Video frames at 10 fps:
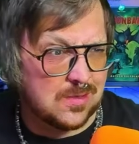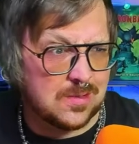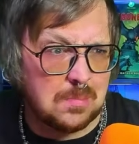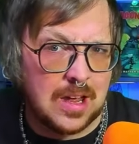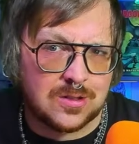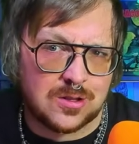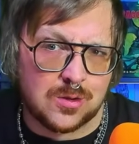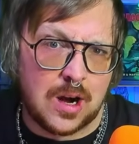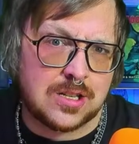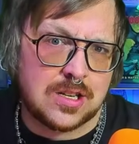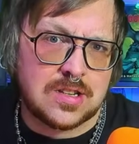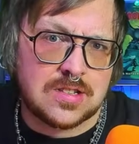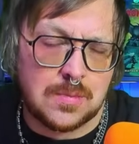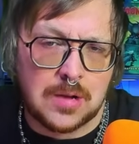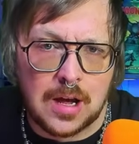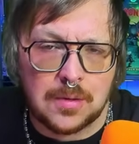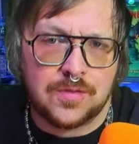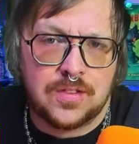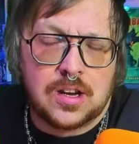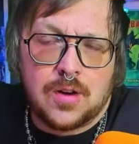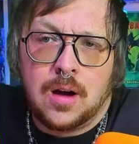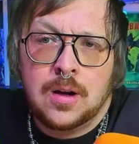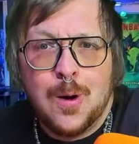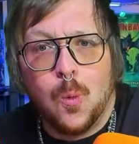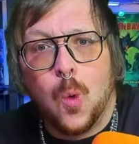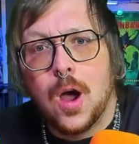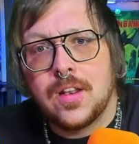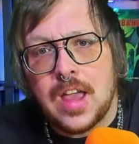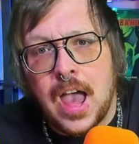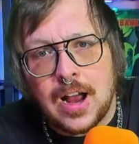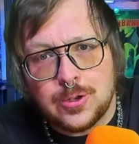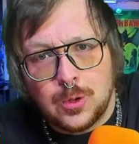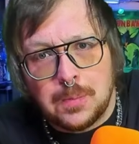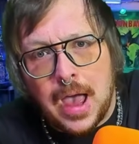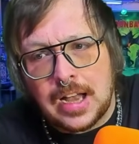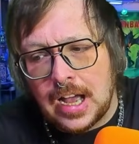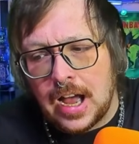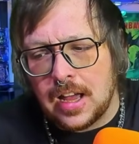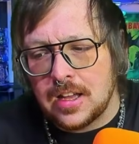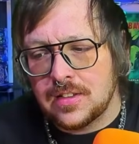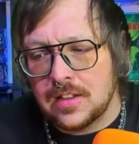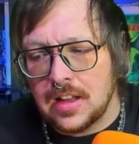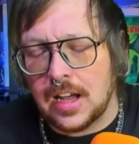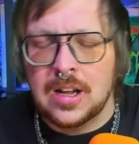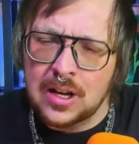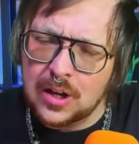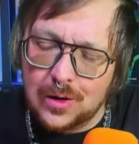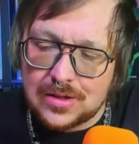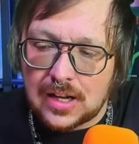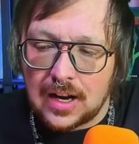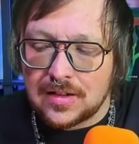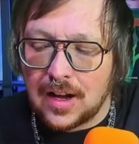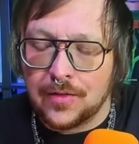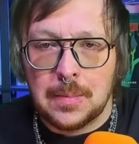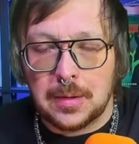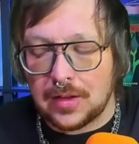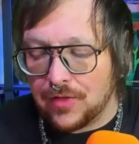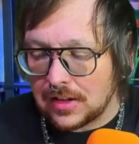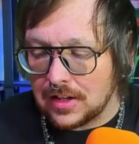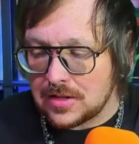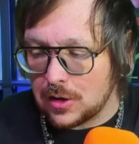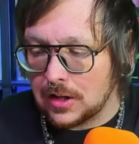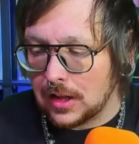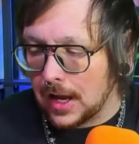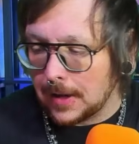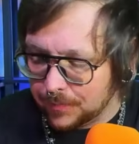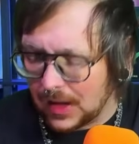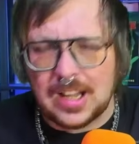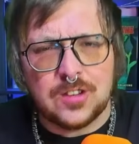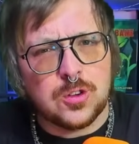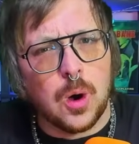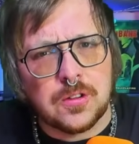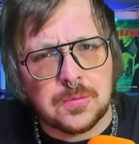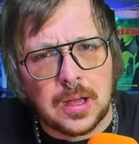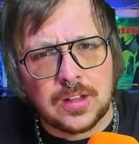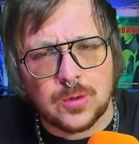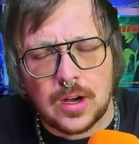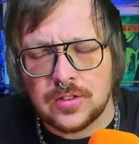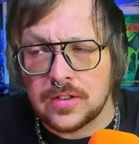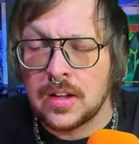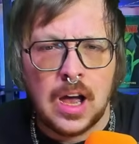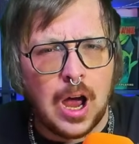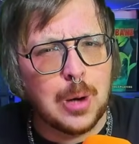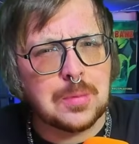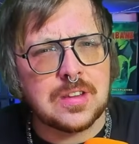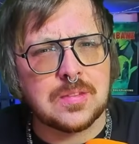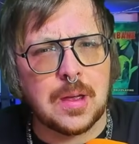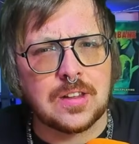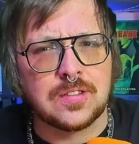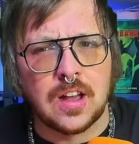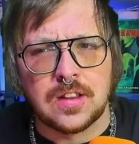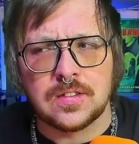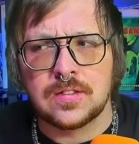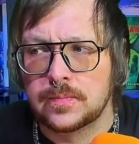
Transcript: make stretches to be able to figure out what the actual bad guy is in that game. You know, it's kind of tough. But the fact that it's already like, I guess you always make stretches. I hope that this makes sense.